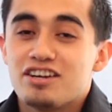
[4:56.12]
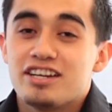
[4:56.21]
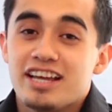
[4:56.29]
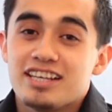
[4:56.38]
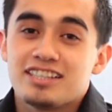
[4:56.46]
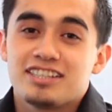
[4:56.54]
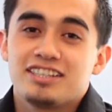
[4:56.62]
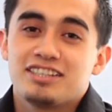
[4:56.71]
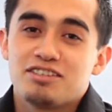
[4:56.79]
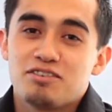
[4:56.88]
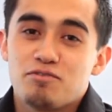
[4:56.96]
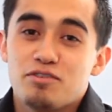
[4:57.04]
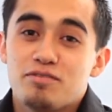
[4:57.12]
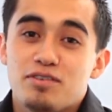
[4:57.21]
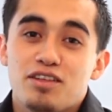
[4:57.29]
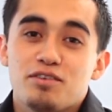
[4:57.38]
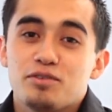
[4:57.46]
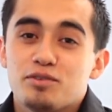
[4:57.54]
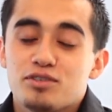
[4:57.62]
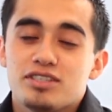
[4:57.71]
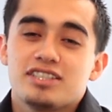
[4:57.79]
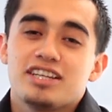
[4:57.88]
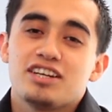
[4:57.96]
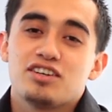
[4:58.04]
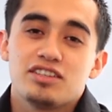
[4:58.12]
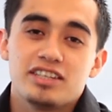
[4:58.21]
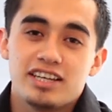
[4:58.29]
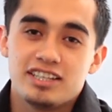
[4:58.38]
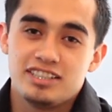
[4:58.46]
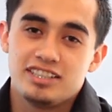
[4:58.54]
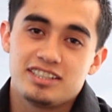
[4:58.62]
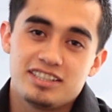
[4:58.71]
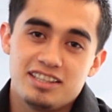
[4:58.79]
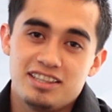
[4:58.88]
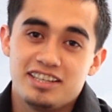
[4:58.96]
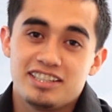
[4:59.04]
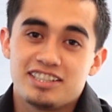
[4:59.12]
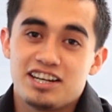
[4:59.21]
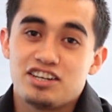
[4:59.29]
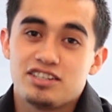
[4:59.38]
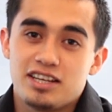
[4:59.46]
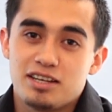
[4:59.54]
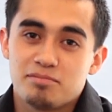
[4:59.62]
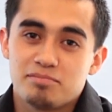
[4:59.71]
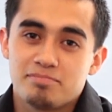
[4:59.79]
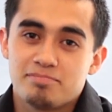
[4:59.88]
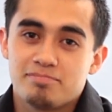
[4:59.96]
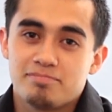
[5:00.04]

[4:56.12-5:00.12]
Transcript: our desk, we found that we were sitting on the idea the entire time.